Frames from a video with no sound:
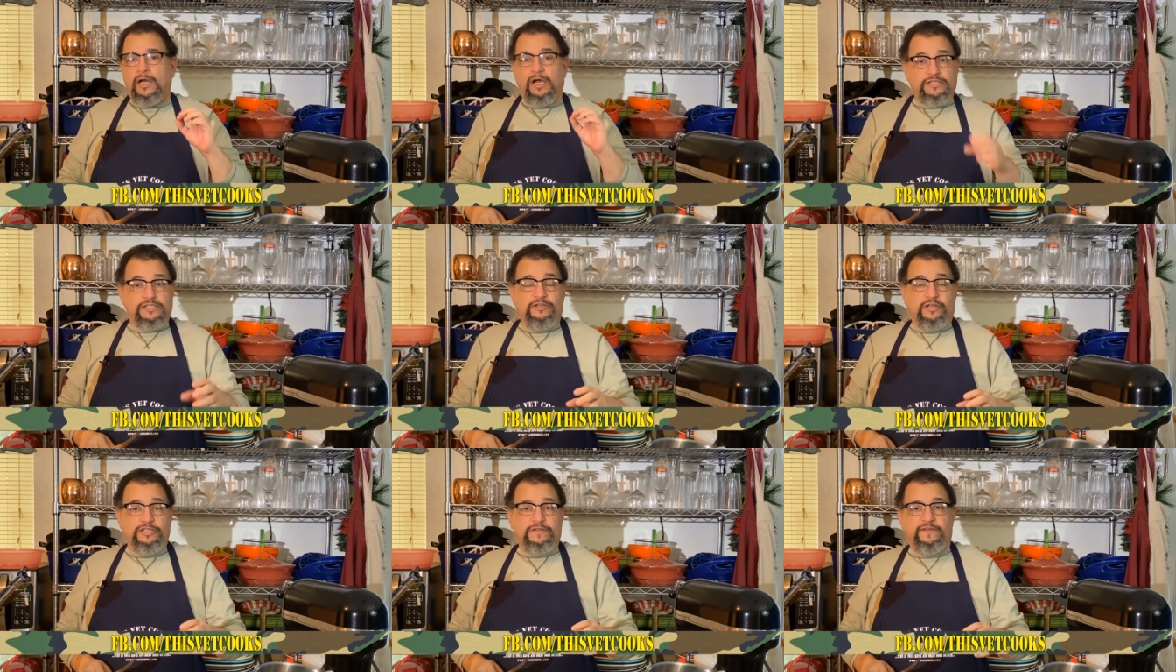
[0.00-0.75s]
Also,
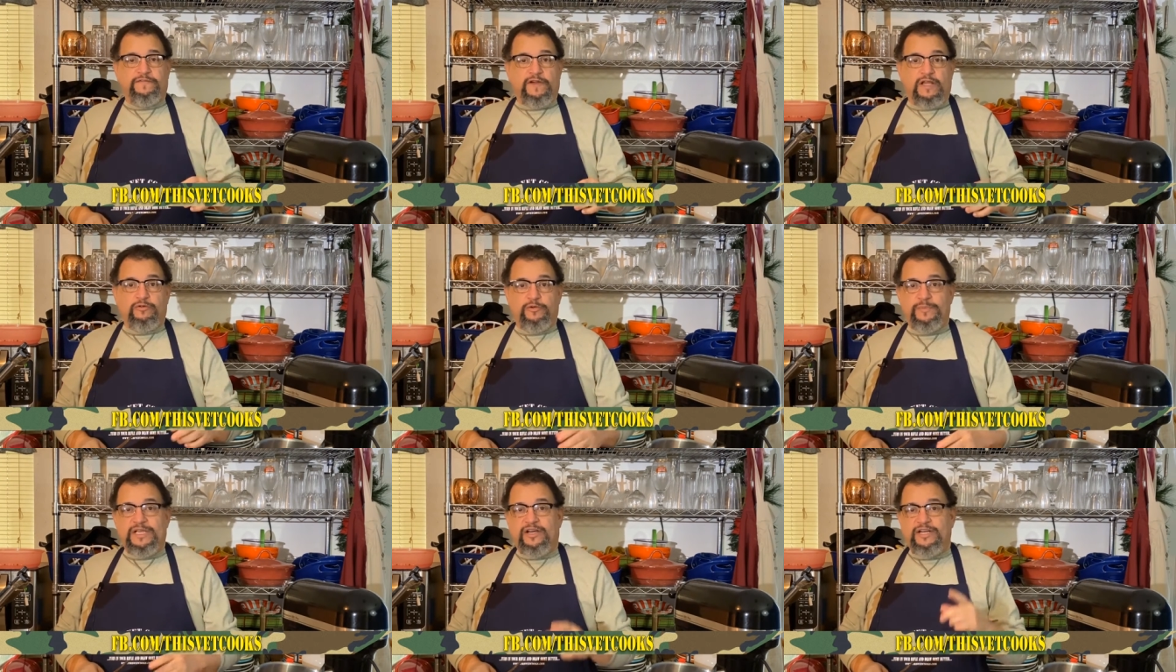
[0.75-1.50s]
those of you
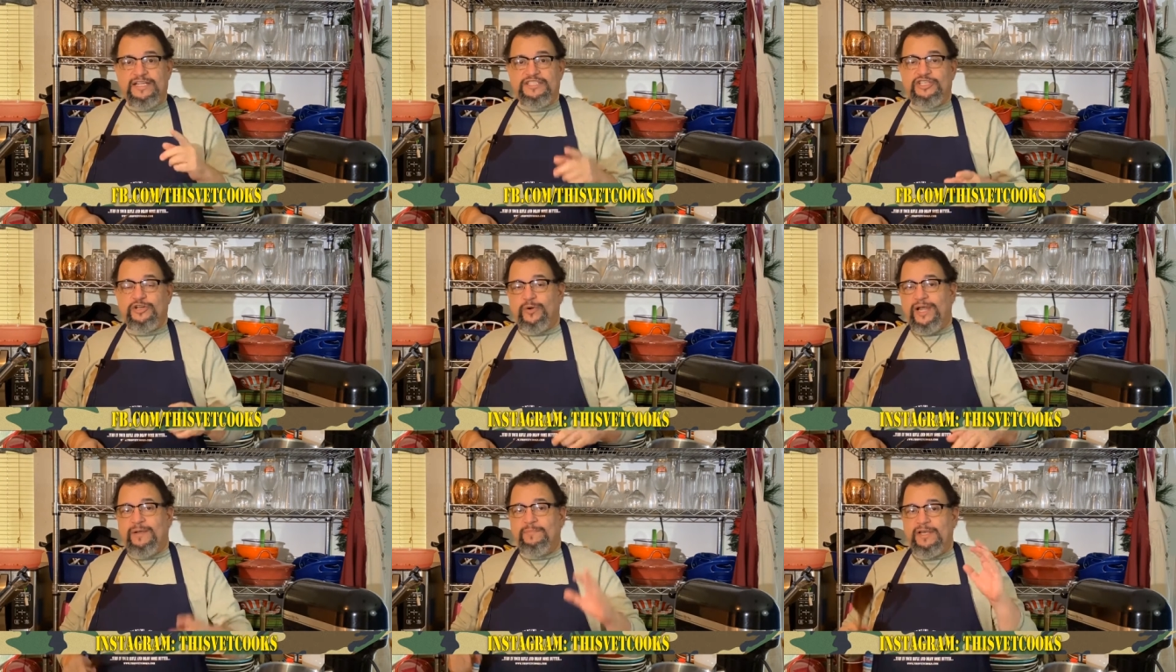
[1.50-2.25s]
following me on
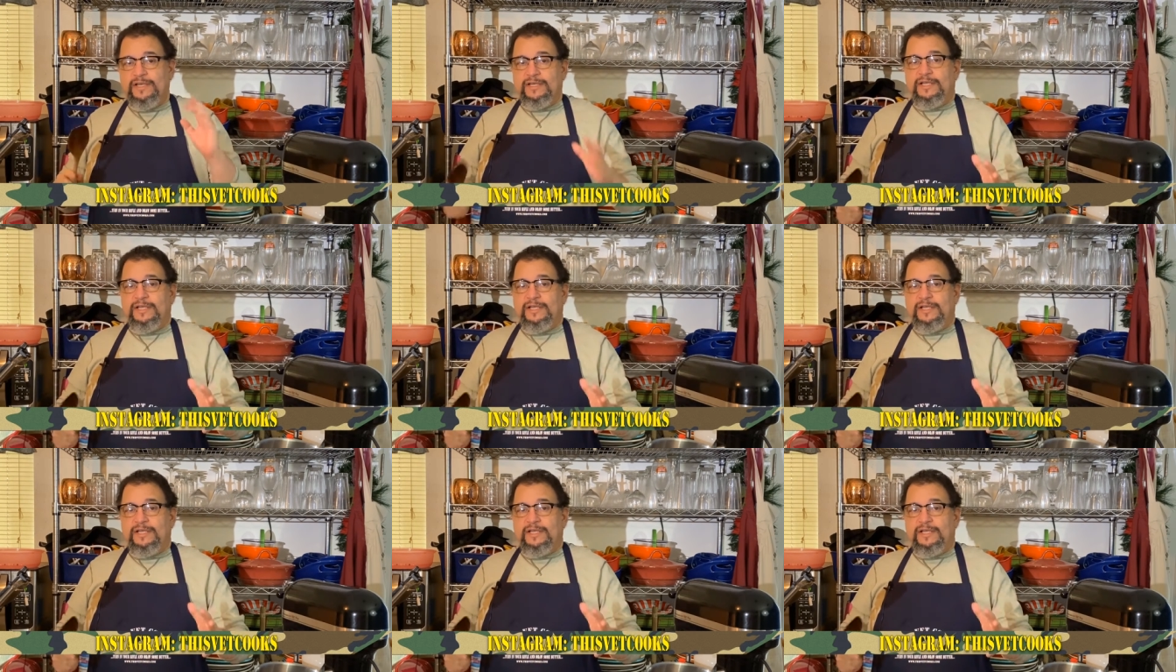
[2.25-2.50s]
Instagram,